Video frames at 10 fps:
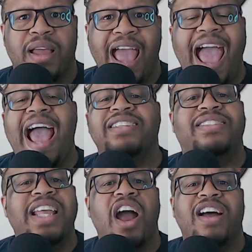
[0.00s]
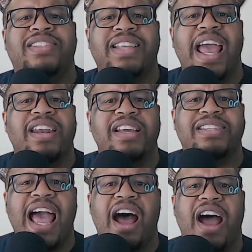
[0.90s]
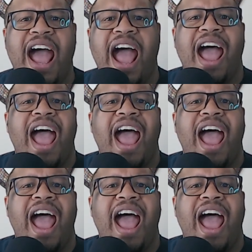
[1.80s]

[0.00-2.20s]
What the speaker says: Ask Deion Sanders how